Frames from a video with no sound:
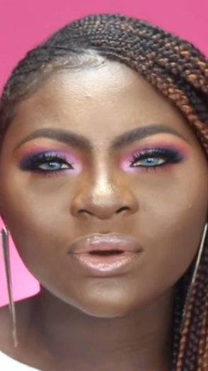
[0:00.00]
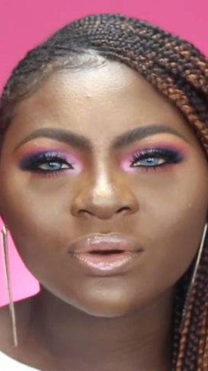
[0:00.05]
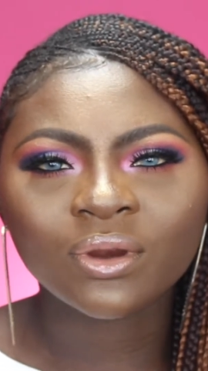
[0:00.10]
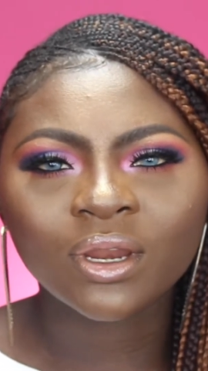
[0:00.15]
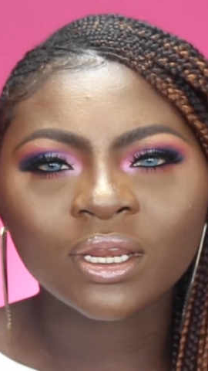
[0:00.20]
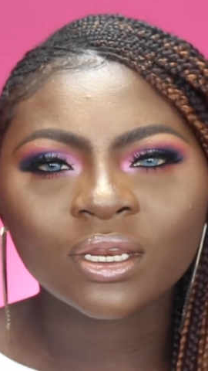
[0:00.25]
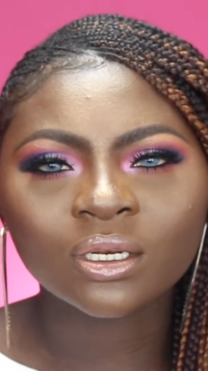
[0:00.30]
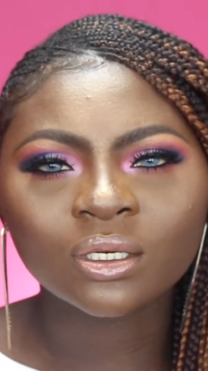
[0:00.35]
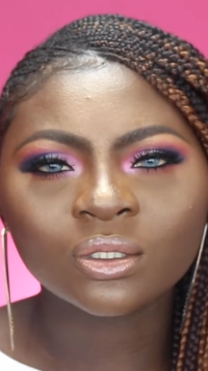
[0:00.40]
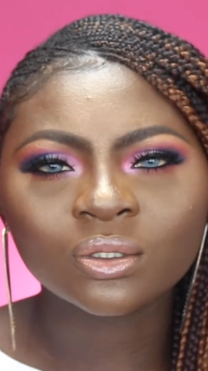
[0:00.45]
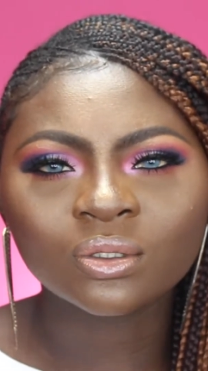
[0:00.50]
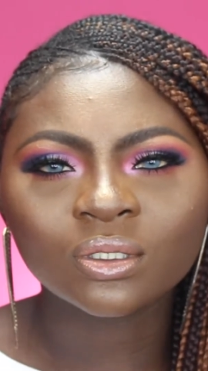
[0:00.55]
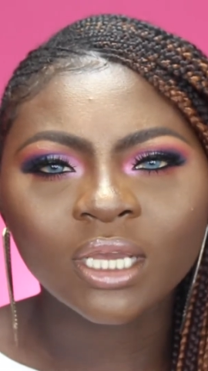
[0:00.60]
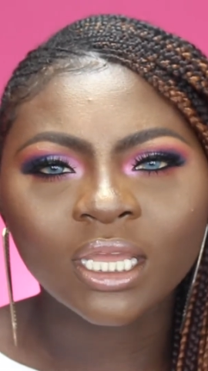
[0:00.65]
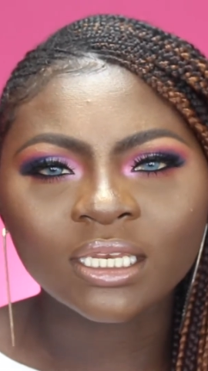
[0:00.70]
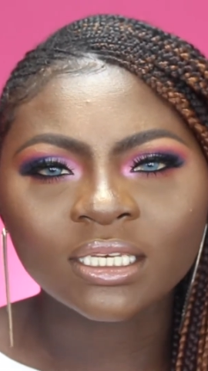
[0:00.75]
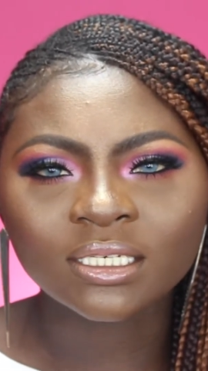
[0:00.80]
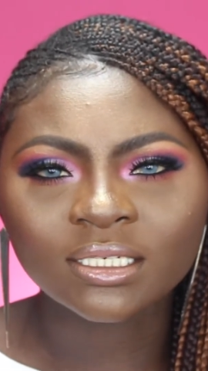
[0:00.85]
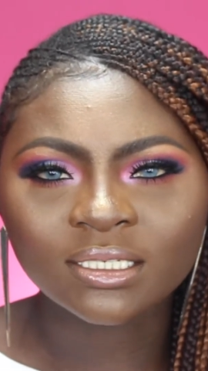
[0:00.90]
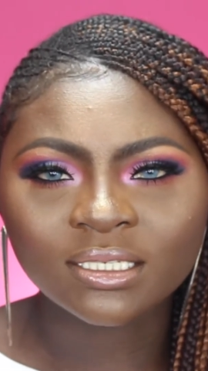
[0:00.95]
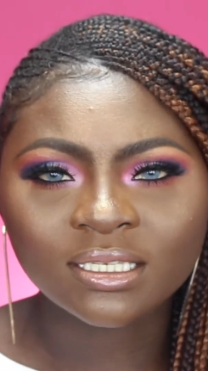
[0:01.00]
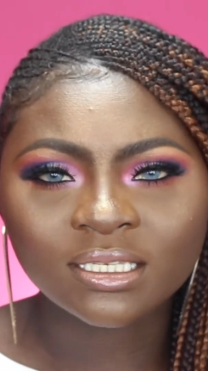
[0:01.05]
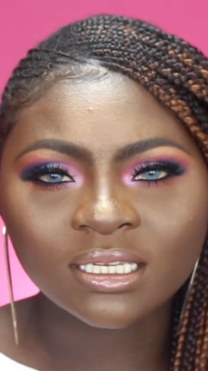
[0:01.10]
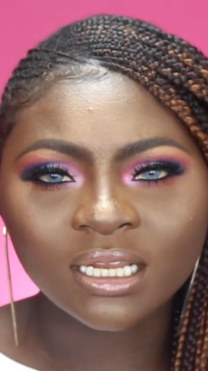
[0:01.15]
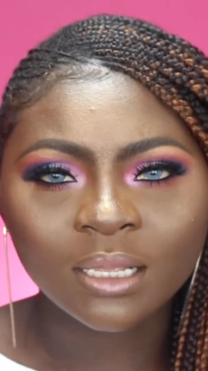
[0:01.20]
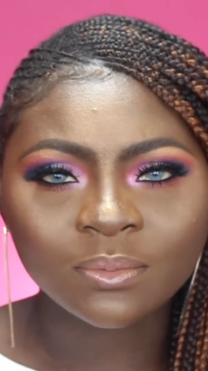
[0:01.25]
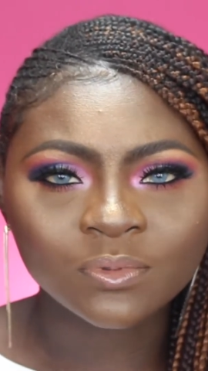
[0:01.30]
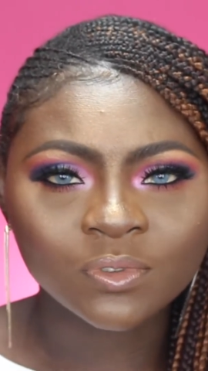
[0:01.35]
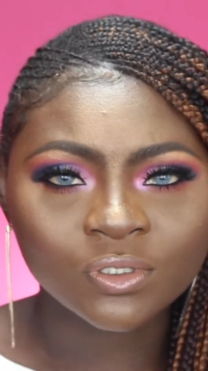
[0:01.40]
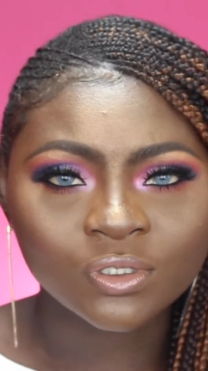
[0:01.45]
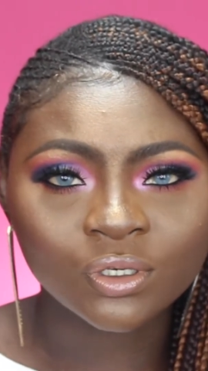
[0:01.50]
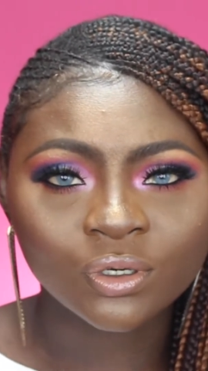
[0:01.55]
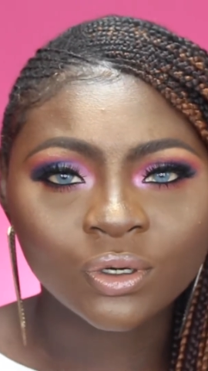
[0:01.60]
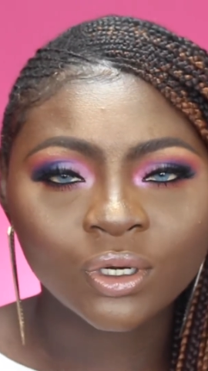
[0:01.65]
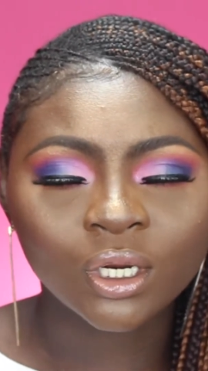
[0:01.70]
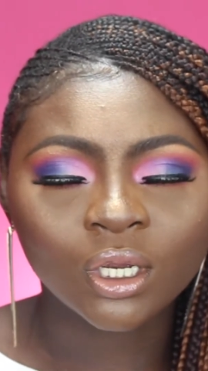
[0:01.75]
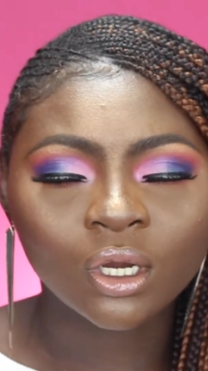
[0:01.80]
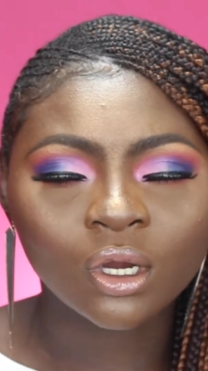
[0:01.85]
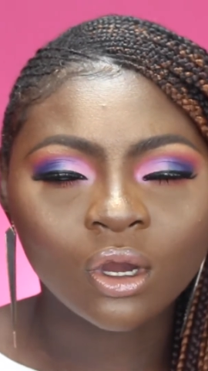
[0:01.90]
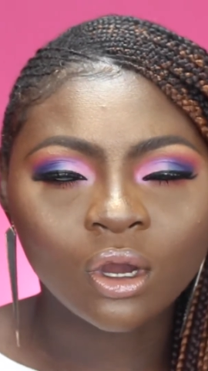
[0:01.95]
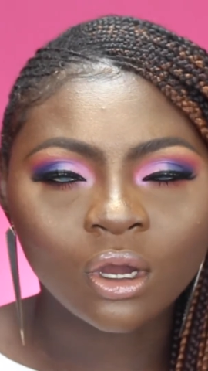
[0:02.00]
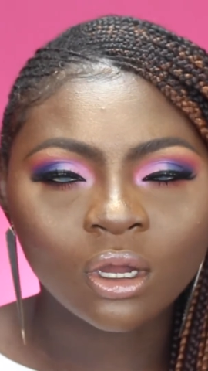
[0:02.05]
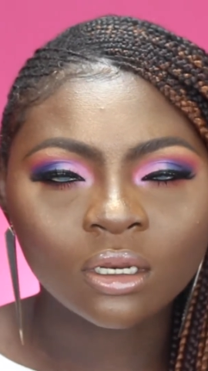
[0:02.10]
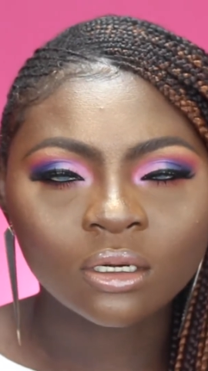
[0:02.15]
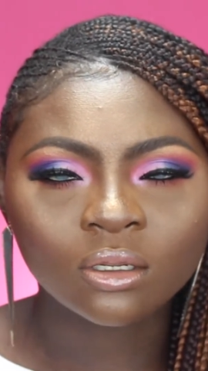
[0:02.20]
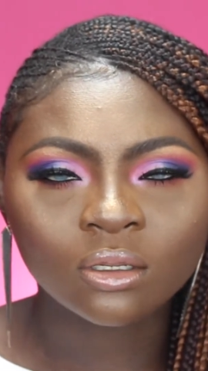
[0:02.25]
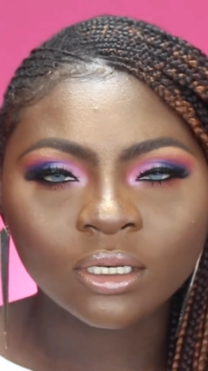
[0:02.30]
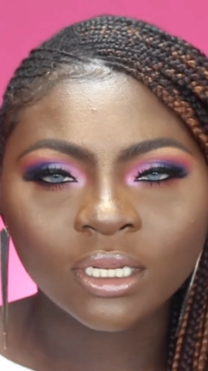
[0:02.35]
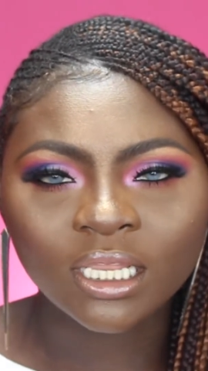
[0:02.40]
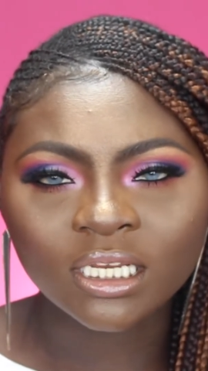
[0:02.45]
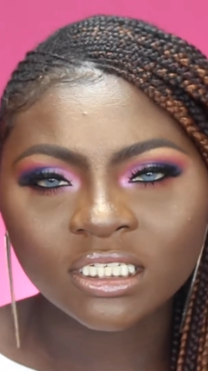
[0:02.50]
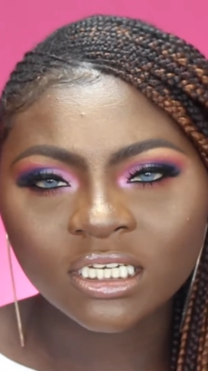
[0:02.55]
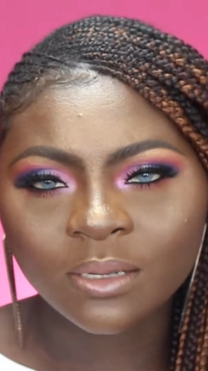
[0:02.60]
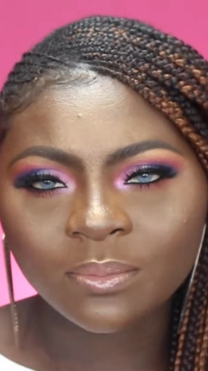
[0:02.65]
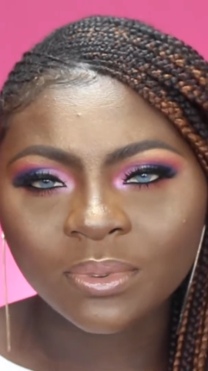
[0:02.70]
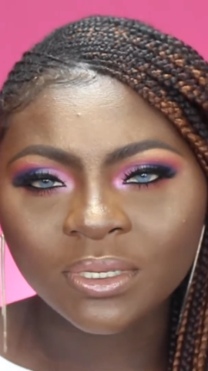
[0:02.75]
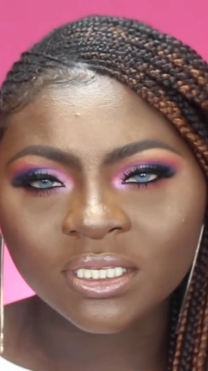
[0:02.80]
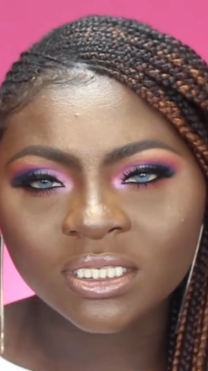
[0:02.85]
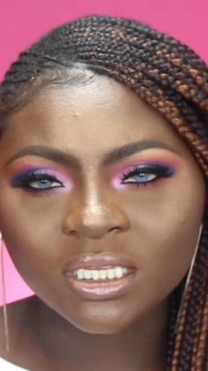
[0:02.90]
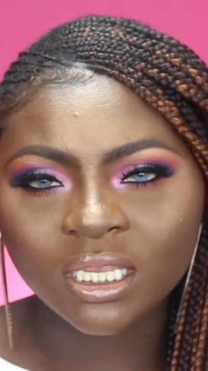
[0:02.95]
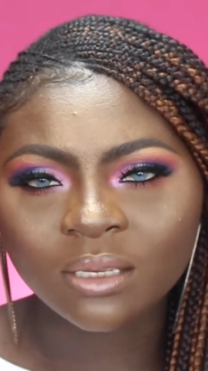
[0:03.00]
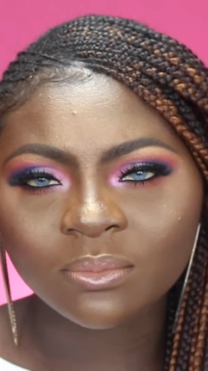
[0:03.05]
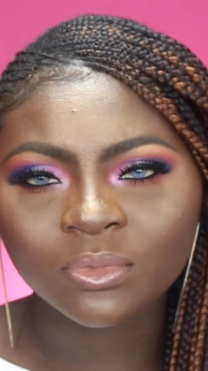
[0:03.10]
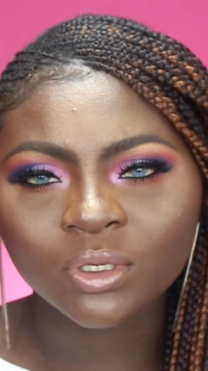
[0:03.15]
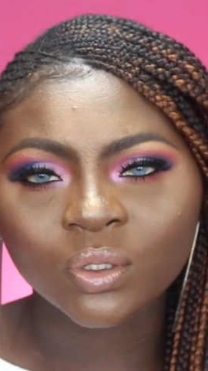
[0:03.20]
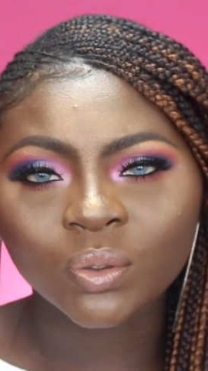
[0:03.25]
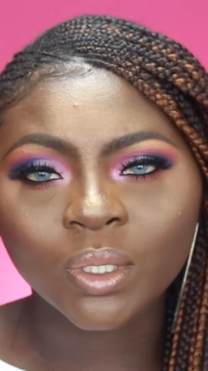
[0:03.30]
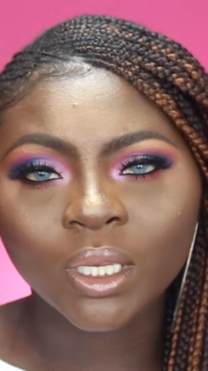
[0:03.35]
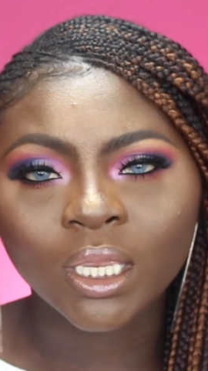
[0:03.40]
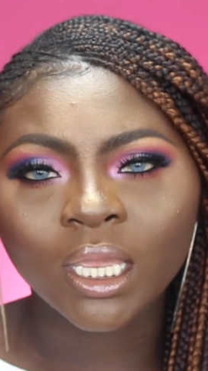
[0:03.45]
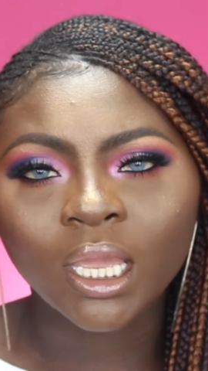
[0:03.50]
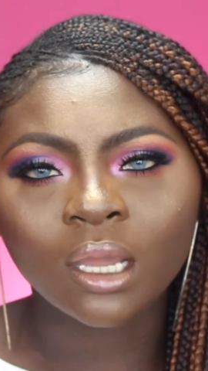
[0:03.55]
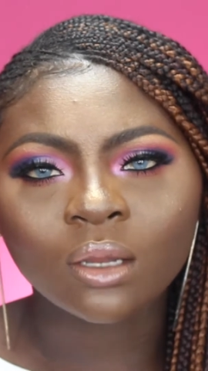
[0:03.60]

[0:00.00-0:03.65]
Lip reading: recreate a look I did a snap tutorial on Naija Best MUA.